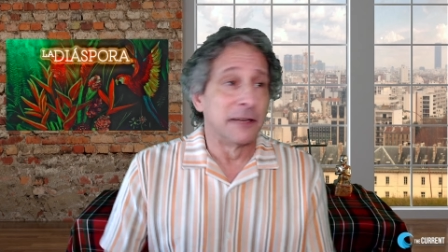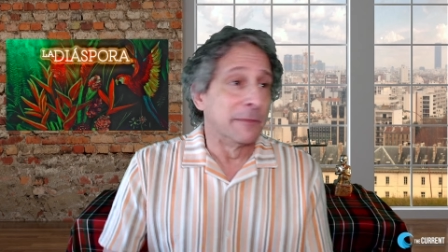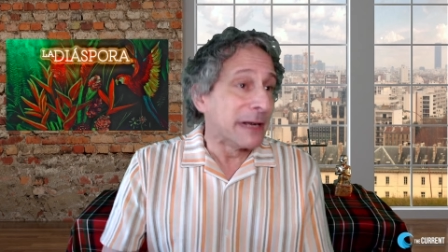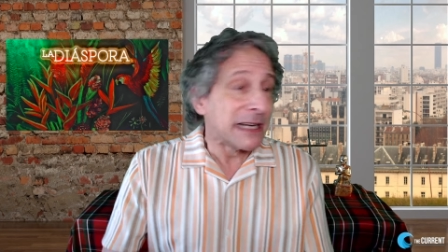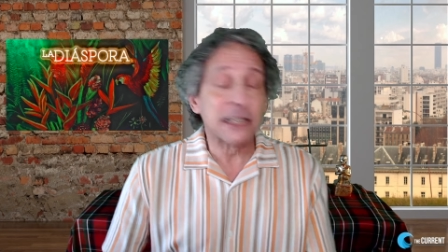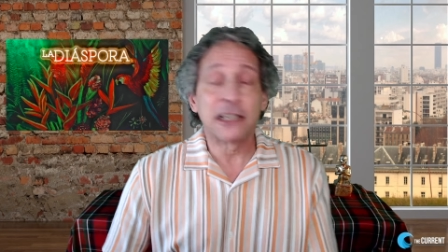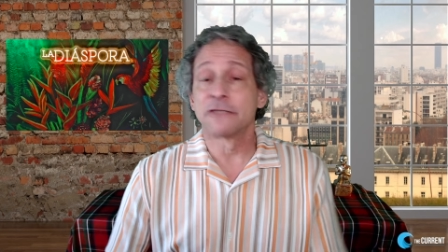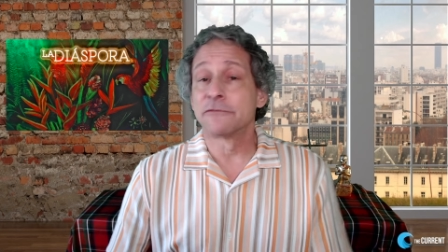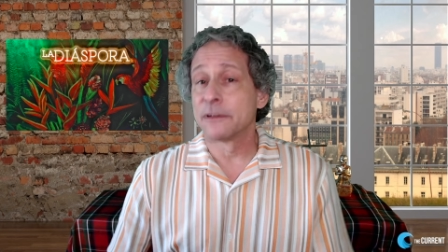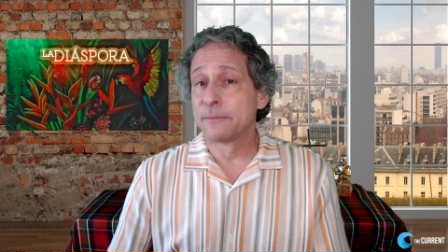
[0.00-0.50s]

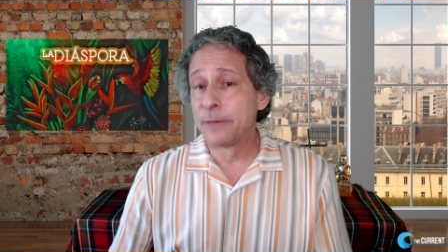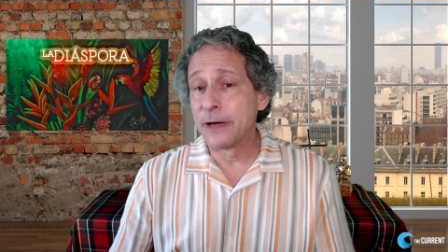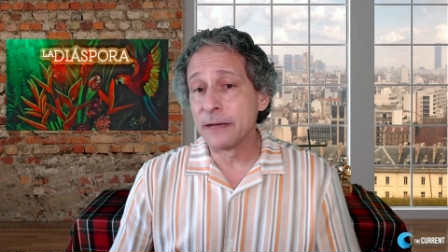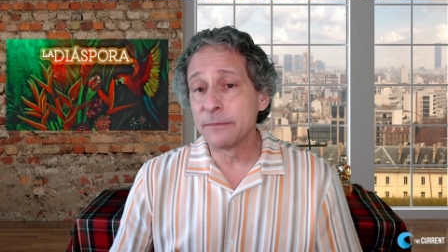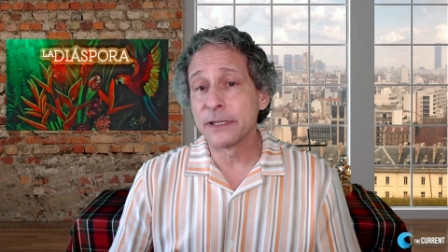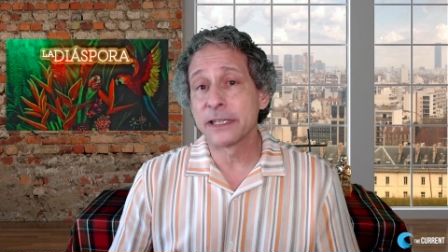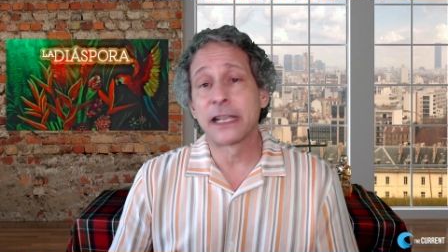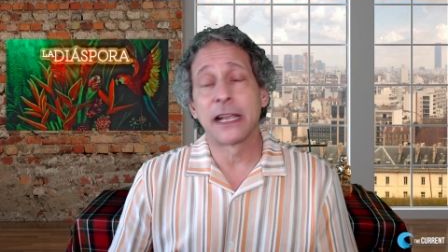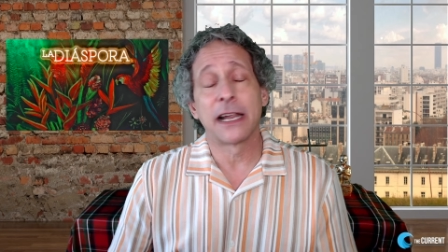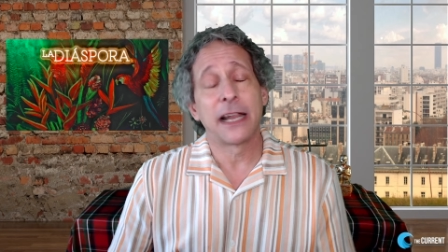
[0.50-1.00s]
Dominican
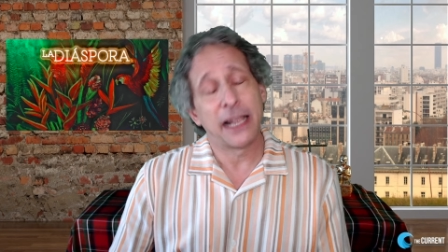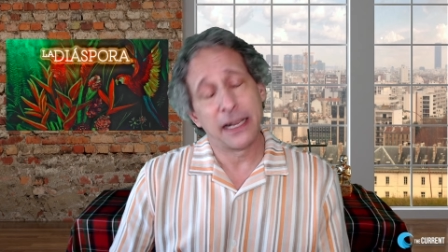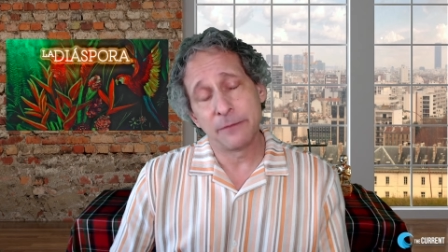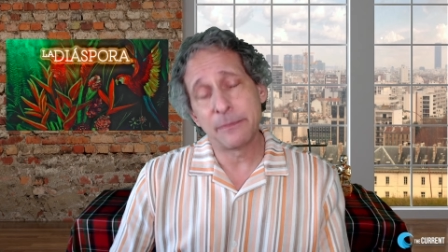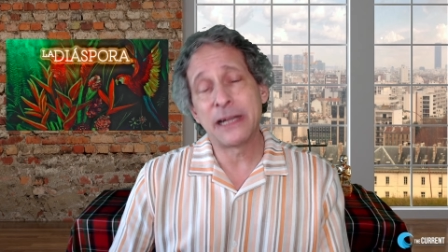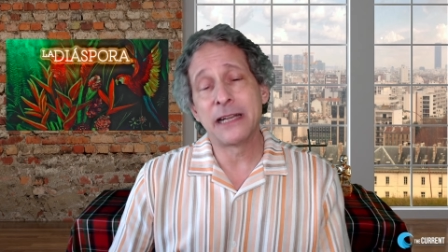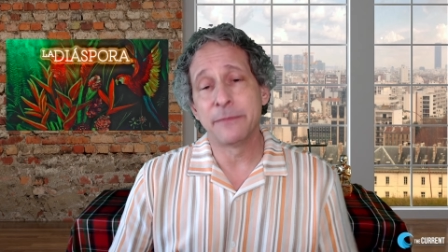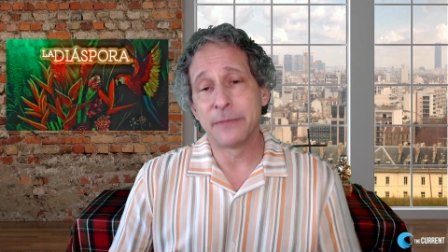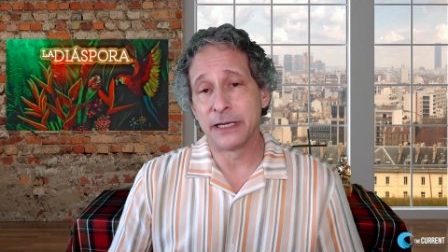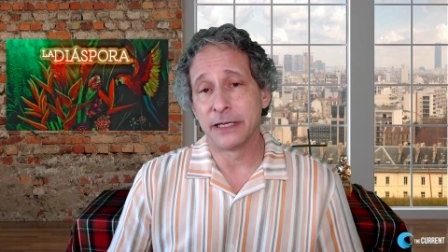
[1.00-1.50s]
Republic, and
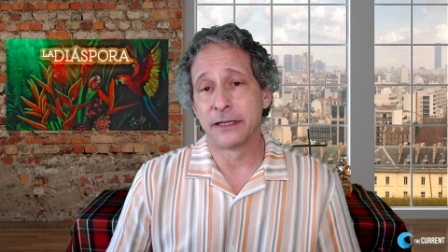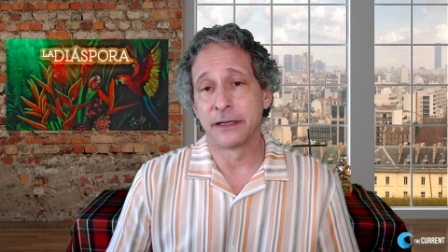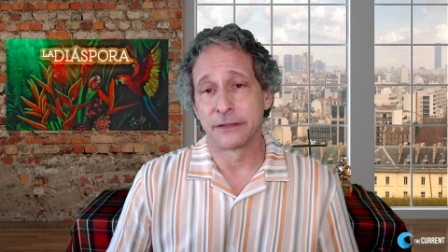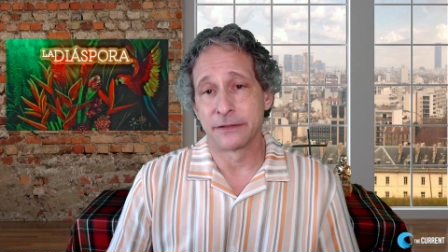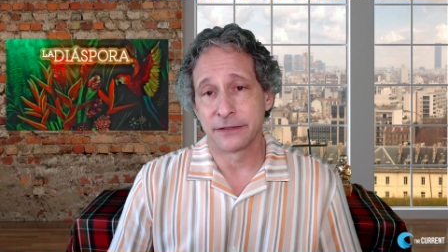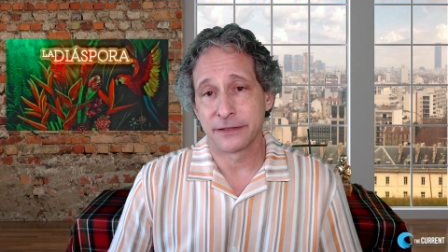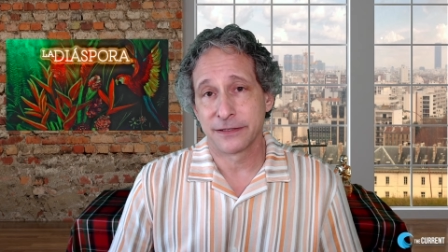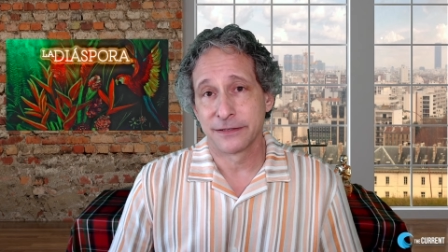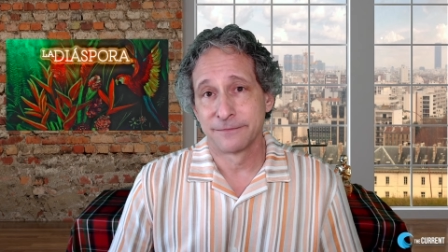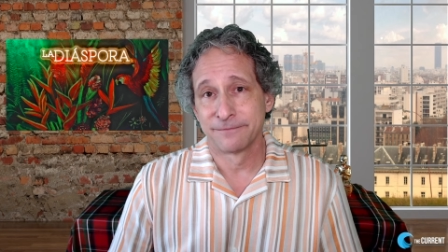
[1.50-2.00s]
many, many
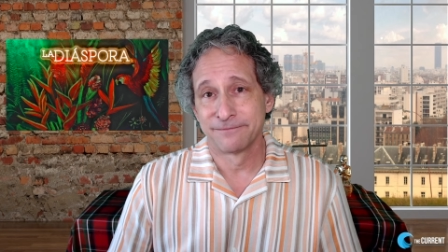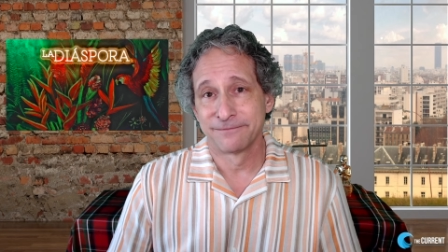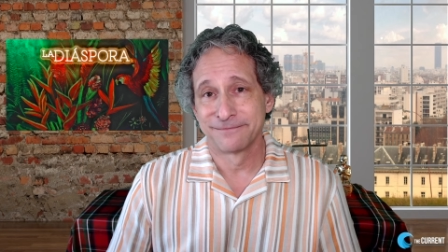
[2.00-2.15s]
others.